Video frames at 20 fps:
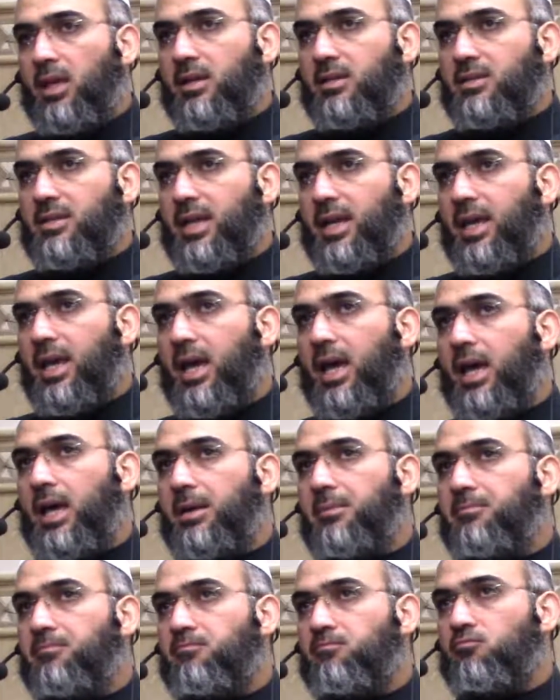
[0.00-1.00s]

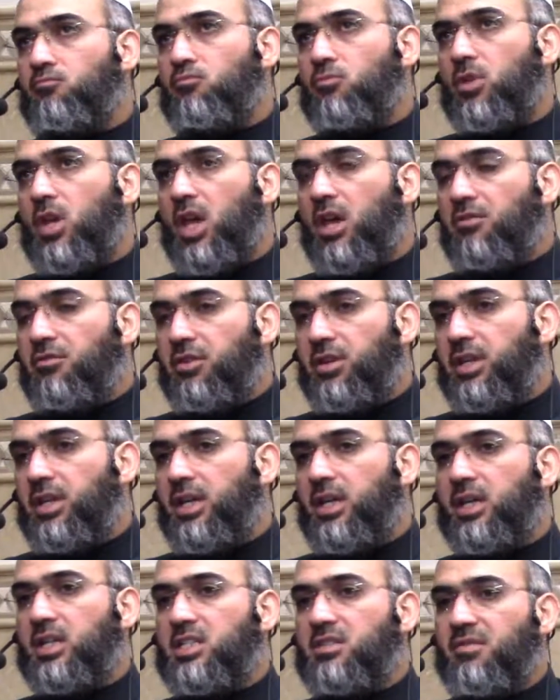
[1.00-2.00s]
zakah every
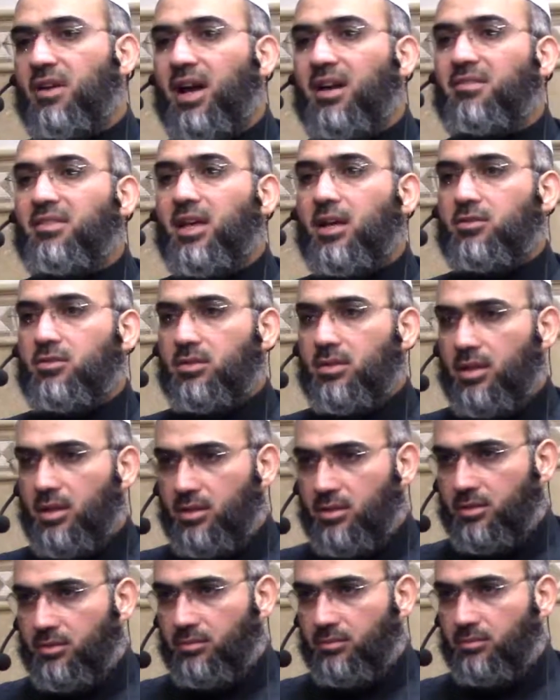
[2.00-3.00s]
year is
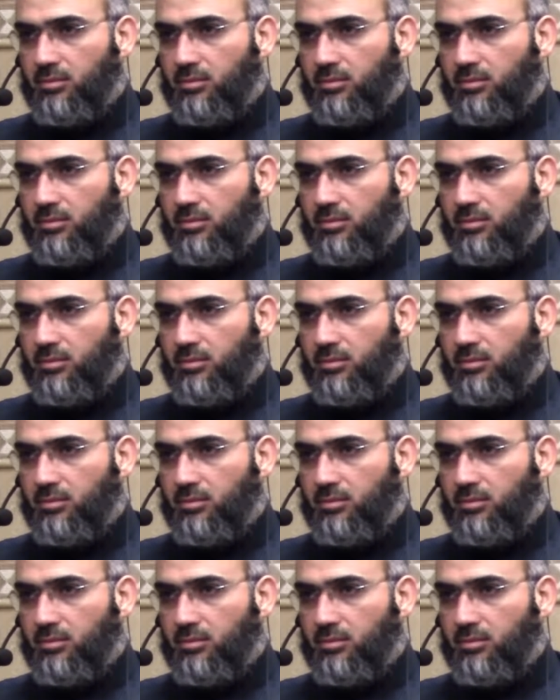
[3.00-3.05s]
$5,000,